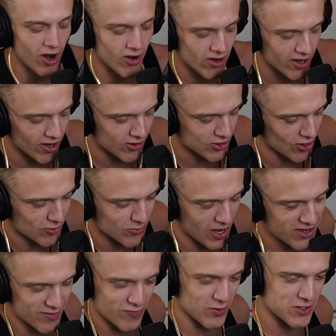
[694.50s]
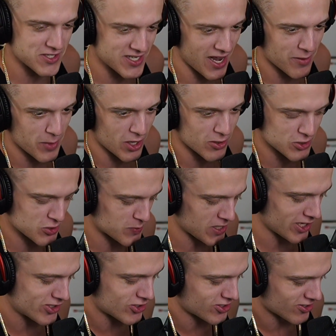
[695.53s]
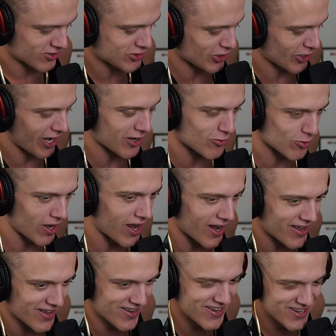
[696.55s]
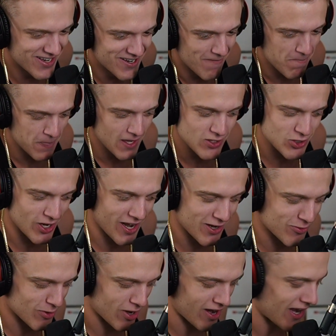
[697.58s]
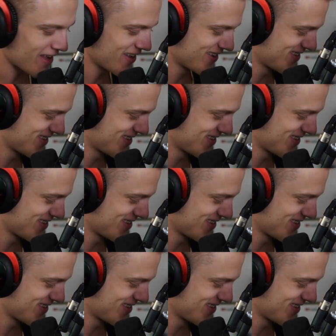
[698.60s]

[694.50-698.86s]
right, are y'all ready for the sentimental speech? Should I cry? Should I cry?